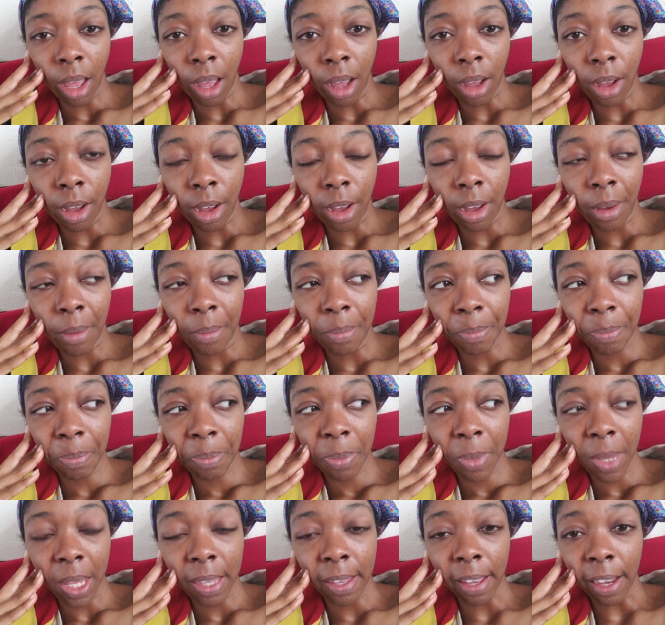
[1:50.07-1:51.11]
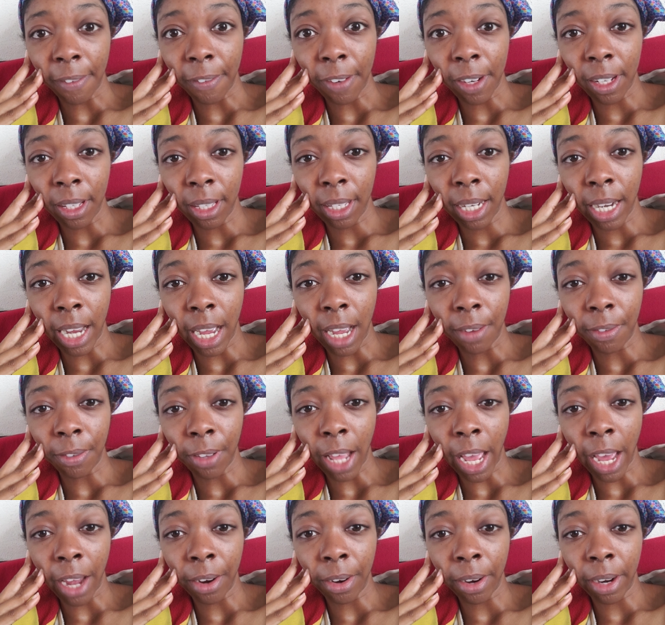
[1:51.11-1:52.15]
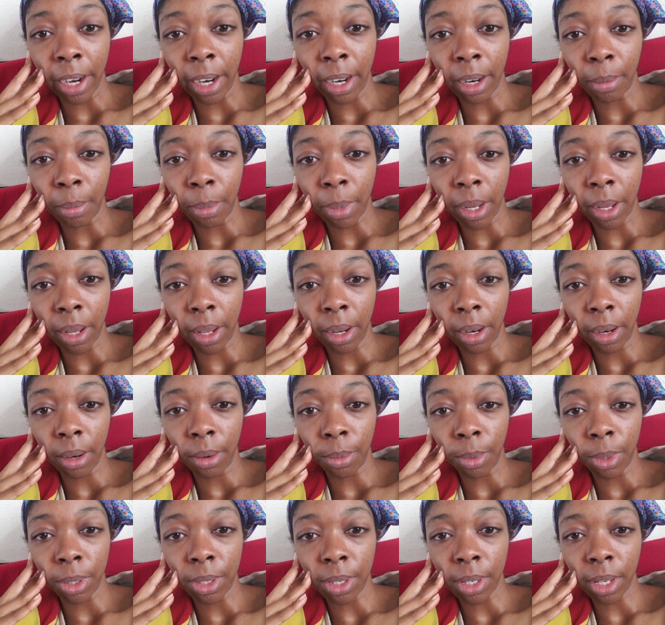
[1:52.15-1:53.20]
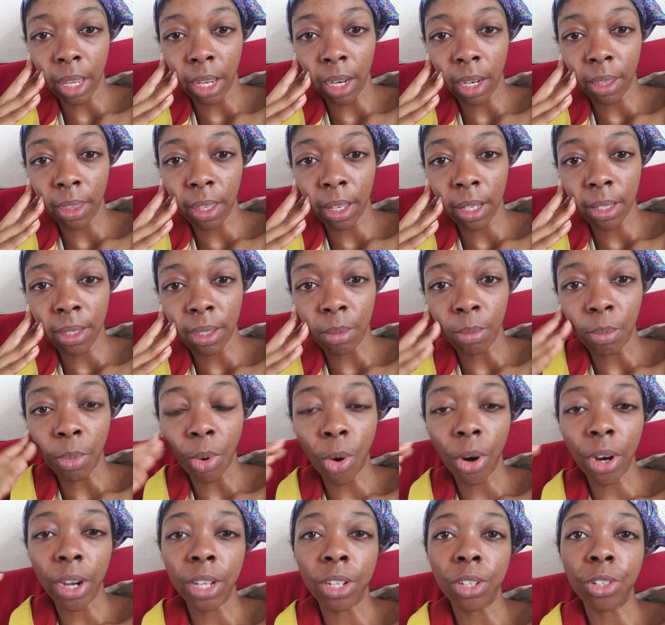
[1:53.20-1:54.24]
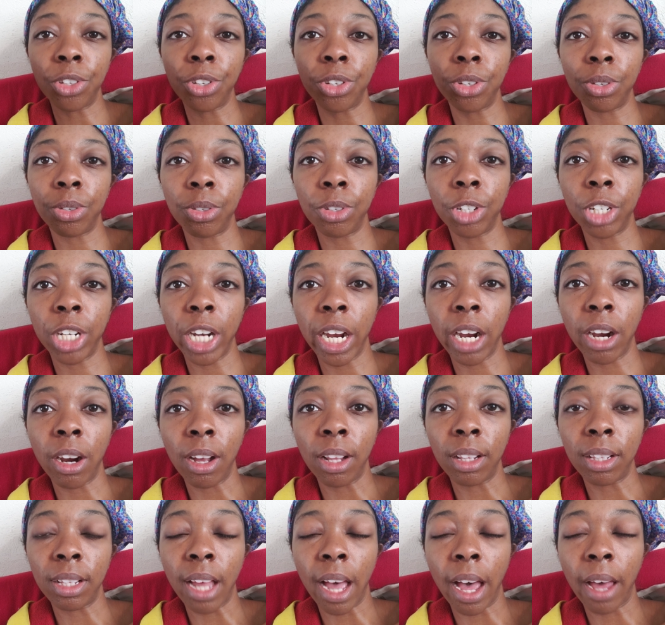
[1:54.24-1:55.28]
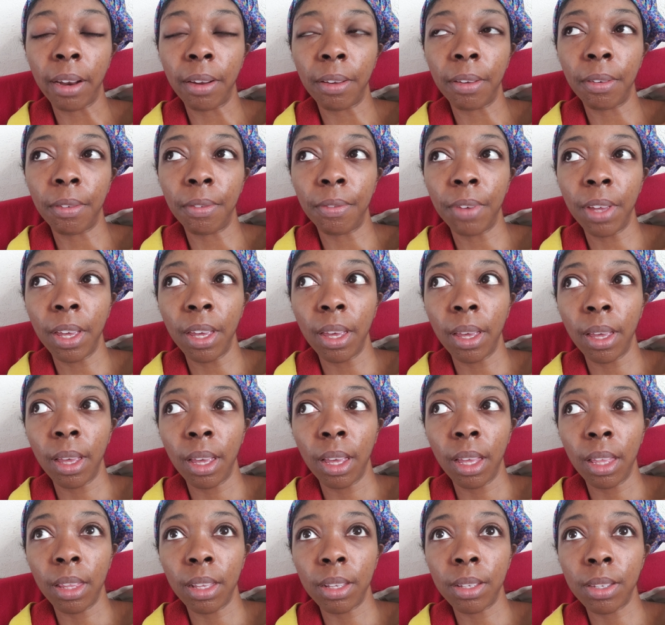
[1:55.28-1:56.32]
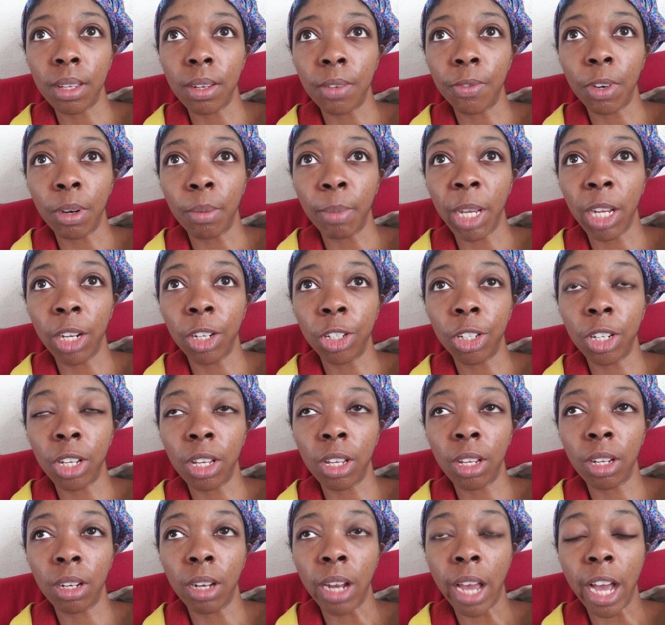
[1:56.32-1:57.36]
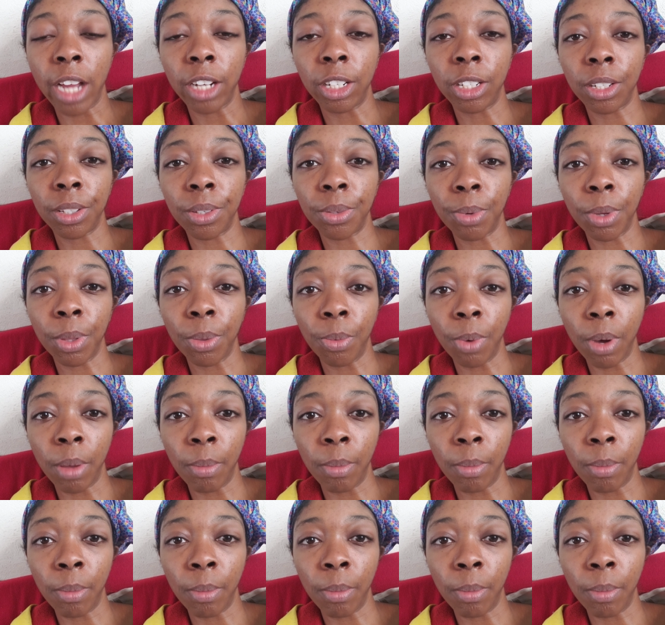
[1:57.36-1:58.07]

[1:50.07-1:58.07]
Um, definitely not flattering, but once again, I think it's important to share a lot of this information, not just with